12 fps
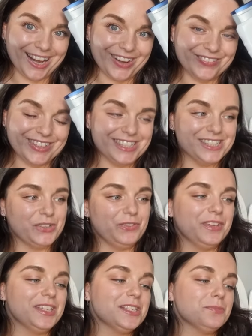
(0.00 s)
I love this
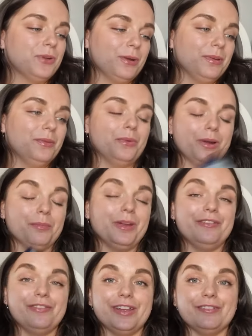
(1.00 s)
stuff. This is probably one of
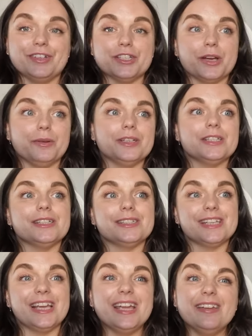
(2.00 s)
my favourite shower
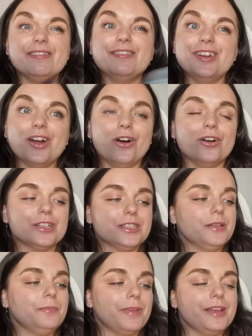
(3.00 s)
gels, if
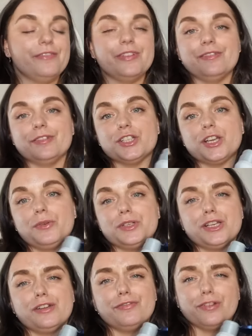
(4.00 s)
not my favourite
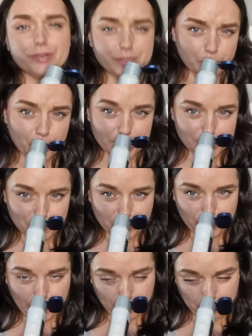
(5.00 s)
shower gel for its price
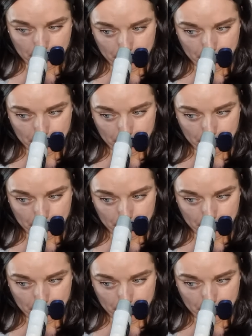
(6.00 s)
point.